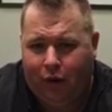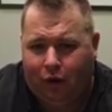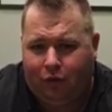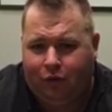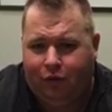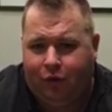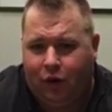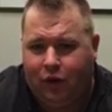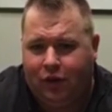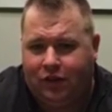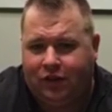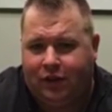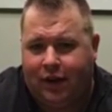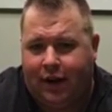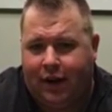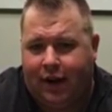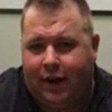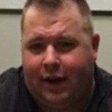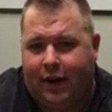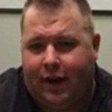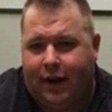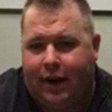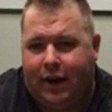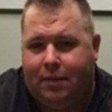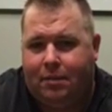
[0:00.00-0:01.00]
we are focused
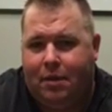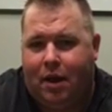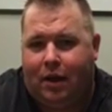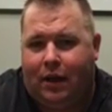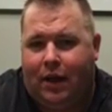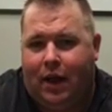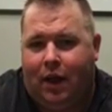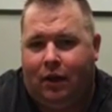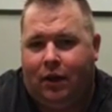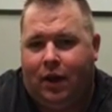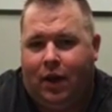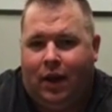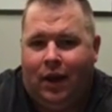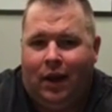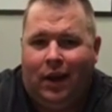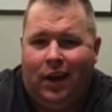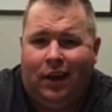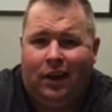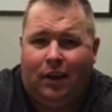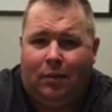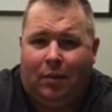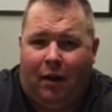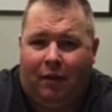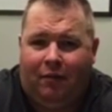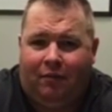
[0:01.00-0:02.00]
on getting an email out
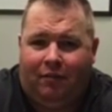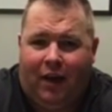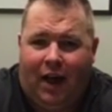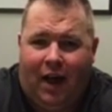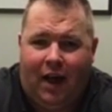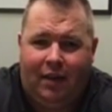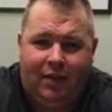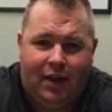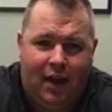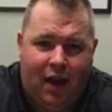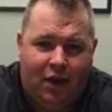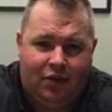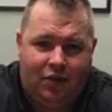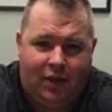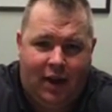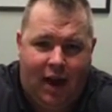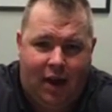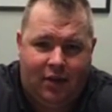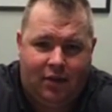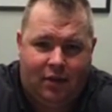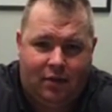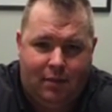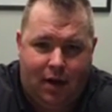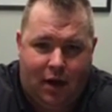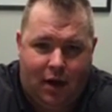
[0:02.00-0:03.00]
to about 5,000
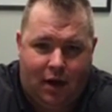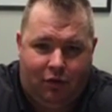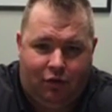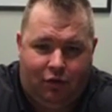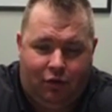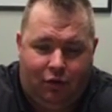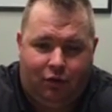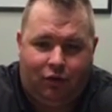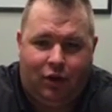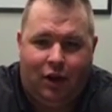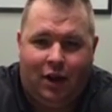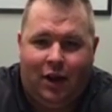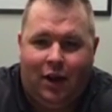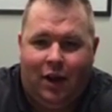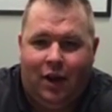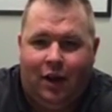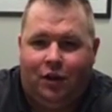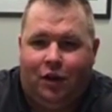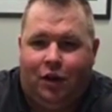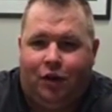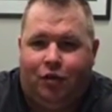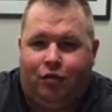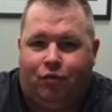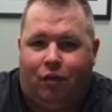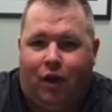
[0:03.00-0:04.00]
asset managers
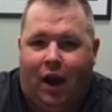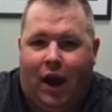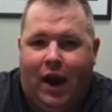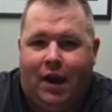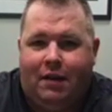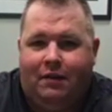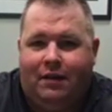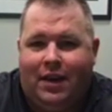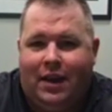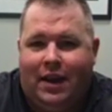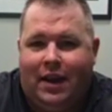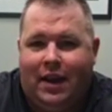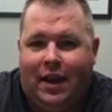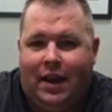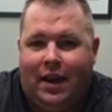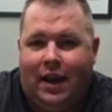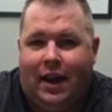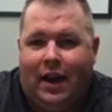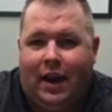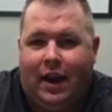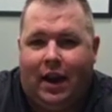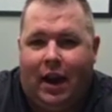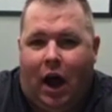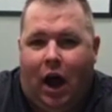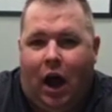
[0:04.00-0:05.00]
to drive
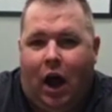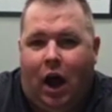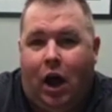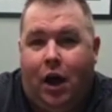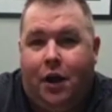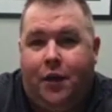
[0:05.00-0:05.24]
in and get